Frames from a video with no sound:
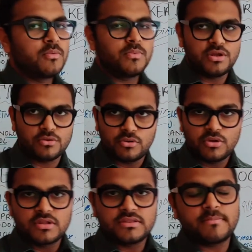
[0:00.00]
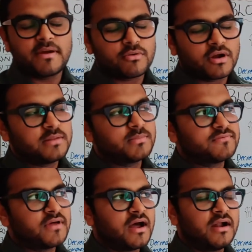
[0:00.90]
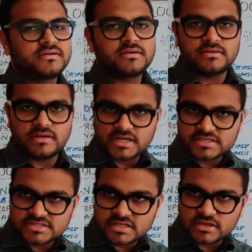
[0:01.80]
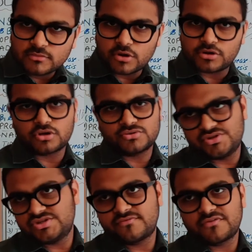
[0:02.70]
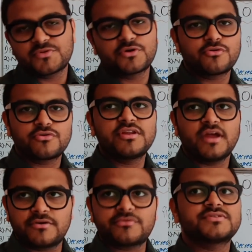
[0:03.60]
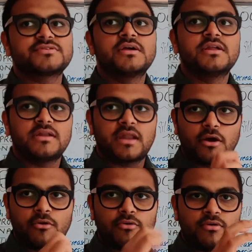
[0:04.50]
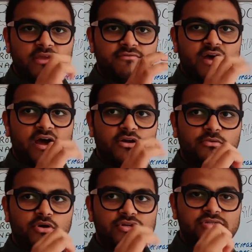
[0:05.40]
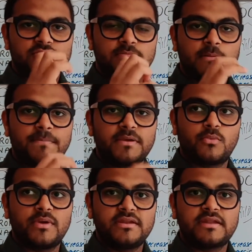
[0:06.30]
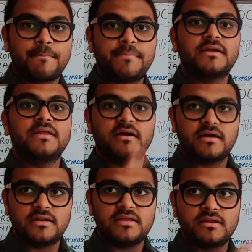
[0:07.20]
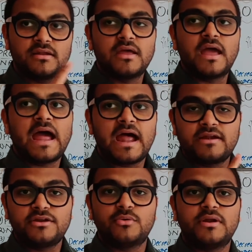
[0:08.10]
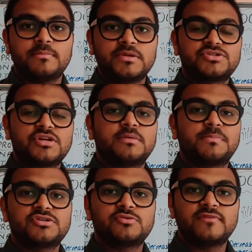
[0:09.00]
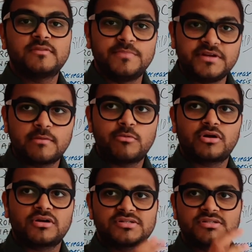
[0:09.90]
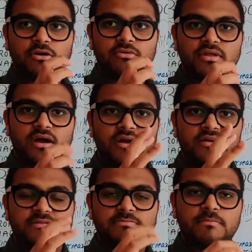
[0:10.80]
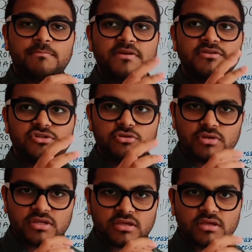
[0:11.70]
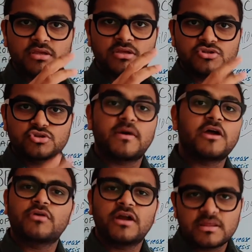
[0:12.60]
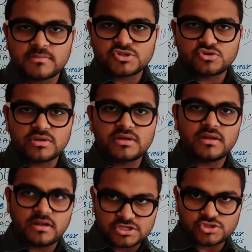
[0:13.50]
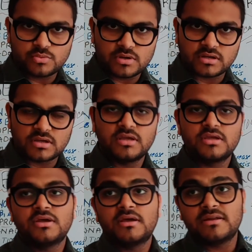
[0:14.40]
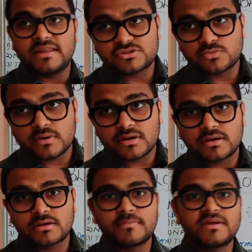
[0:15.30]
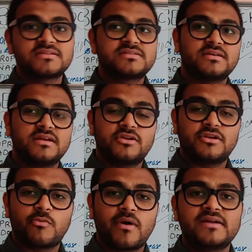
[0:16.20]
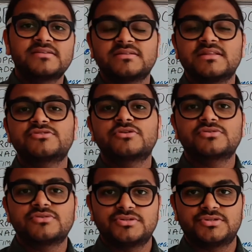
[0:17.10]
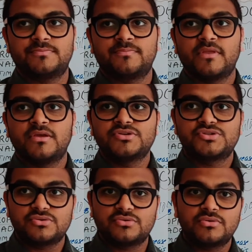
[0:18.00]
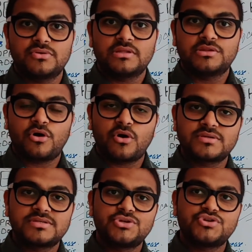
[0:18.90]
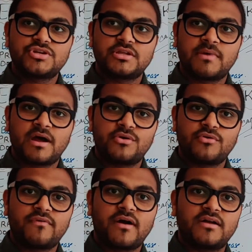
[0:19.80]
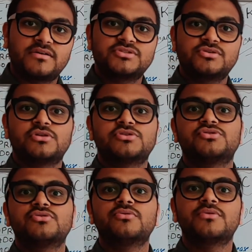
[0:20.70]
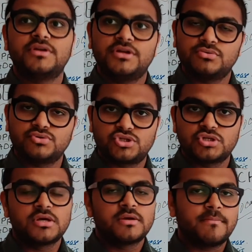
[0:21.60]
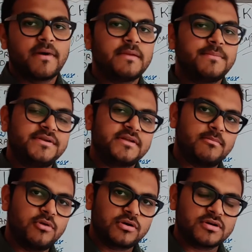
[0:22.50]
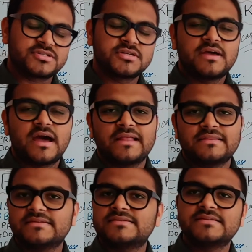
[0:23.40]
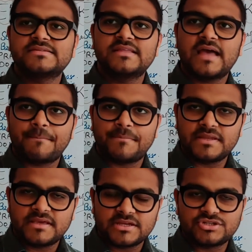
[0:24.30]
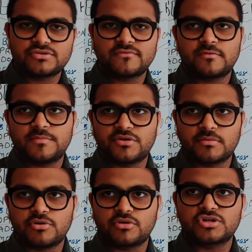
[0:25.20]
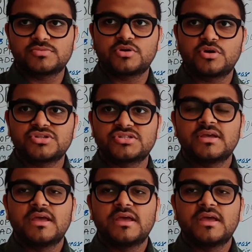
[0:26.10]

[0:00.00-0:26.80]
We know the myocardium of the heart, it is taking what? Oxygen from the coronary arteries. Now if the heart was pumping very rapidly earlier and you administer the patient with beta blockers, now the heart is pumping slowly. So myocardium is doing less work. Less work means it requires less oxygen. So the oxygen demand of heart is also reduced by beta blockers, and this is the application of the beta blockers because